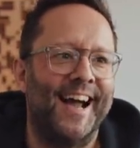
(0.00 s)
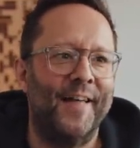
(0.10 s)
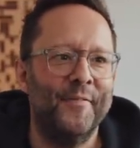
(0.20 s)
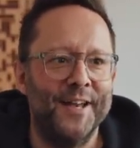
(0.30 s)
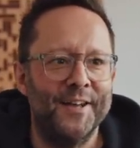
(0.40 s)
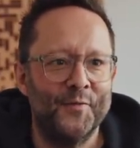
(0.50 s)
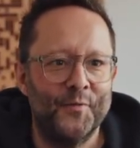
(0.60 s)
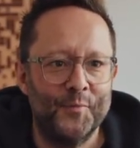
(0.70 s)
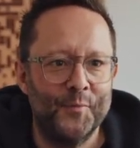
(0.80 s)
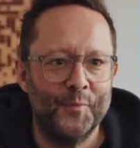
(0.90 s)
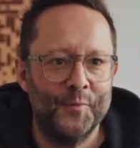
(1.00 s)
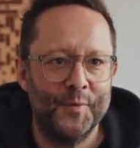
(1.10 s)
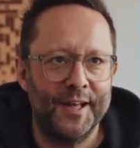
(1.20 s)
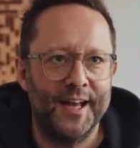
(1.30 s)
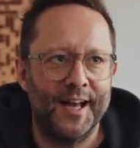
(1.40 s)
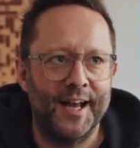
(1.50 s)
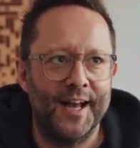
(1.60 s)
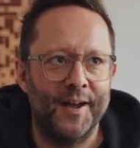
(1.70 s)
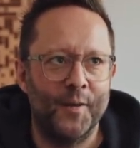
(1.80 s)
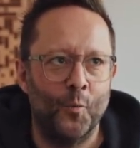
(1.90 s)
And then
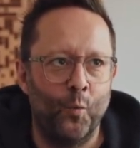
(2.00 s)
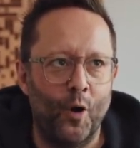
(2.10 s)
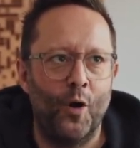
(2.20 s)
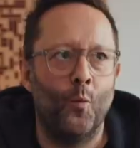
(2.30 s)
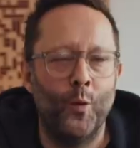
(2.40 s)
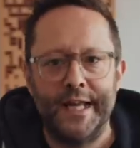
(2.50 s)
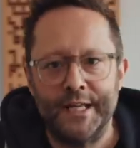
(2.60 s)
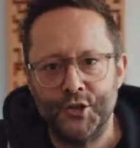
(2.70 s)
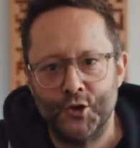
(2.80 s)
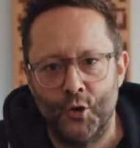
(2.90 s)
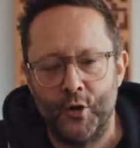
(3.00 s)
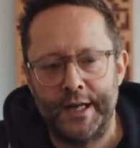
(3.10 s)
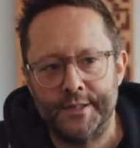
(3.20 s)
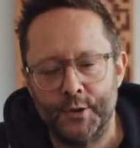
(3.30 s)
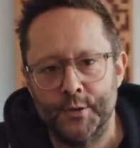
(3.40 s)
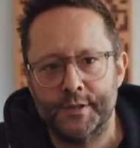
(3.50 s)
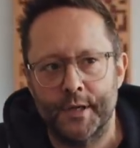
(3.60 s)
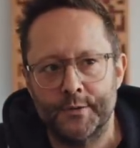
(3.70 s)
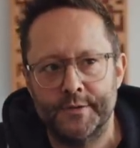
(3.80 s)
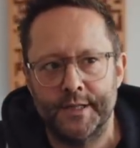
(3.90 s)
what we enjoy is
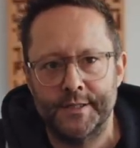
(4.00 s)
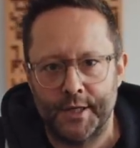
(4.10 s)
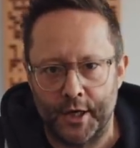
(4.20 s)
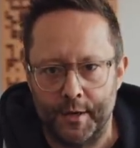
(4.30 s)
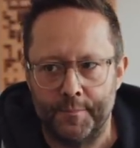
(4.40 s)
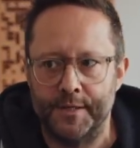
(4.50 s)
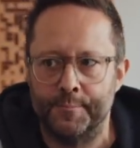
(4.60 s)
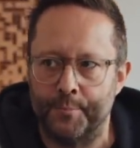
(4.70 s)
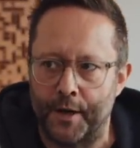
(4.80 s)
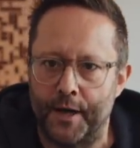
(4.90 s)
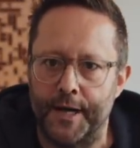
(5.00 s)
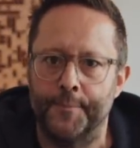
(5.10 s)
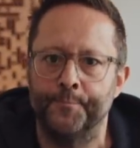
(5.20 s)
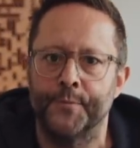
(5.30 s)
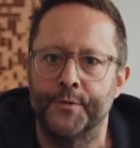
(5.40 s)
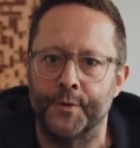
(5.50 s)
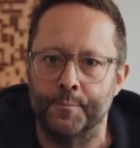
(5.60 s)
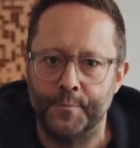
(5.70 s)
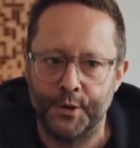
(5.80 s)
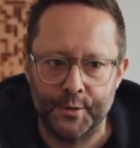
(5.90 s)
also determined by the
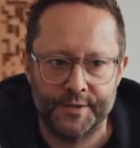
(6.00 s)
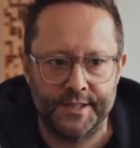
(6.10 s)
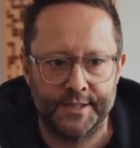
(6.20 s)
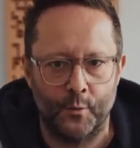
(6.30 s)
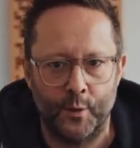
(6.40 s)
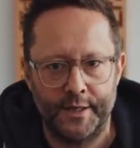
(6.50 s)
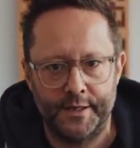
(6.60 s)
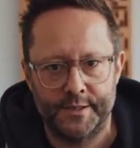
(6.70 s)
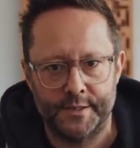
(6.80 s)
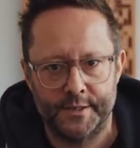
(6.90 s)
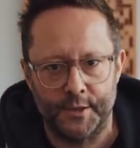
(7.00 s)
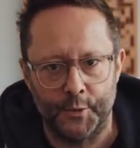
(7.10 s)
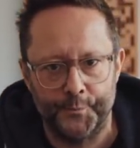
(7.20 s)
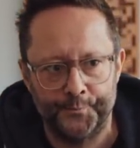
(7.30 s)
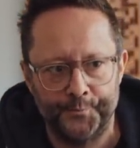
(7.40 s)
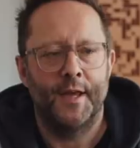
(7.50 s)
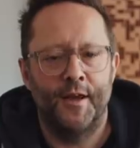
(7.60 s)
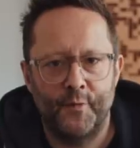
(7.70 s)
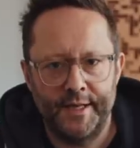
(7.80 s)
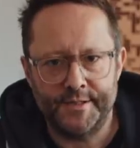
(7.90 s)
music that we listen to.
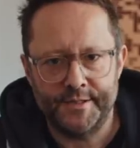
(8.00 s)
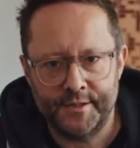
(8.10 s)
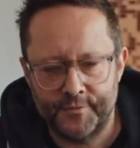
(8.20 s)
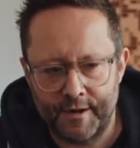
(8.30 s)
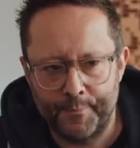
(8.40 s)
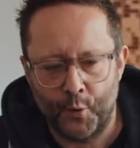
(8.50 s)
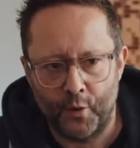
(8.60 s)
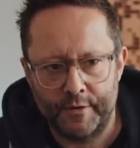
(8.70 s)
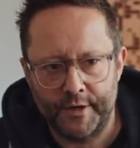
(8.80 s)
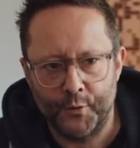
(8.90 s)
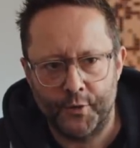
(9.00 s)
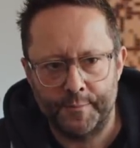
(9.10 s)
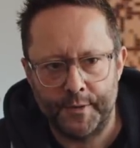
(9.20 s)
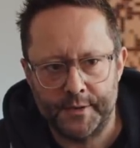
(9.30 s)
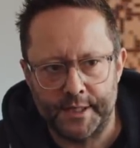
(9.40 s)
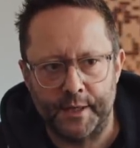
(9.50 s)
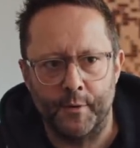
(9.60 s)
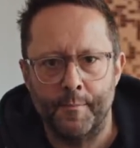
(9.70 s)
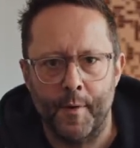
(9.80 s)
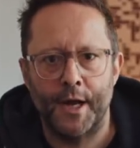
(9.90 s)
If we listen to very poorly recorded music,
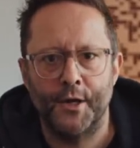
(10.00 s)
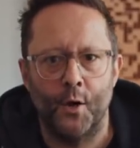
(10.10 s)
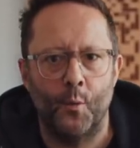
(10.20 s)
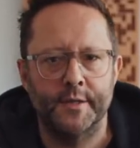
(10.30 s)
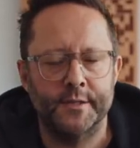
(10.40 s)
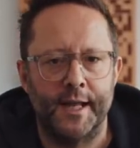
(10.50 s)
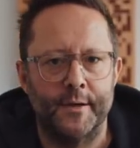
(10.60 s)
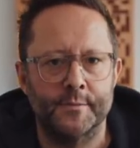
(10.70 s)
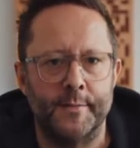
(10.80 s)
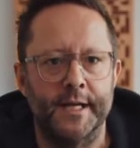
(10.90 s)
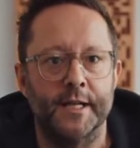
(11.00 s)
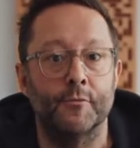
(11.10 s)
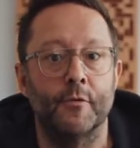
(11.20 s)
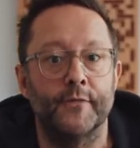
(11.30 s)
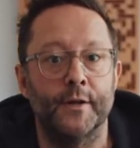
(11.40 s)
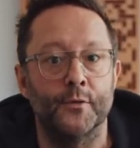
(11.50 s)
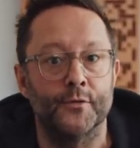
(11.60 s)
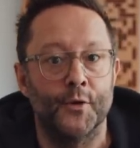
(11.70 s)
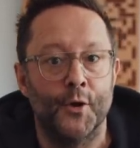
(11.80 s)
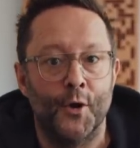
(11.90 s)
we might not want a loudspeaker that reveals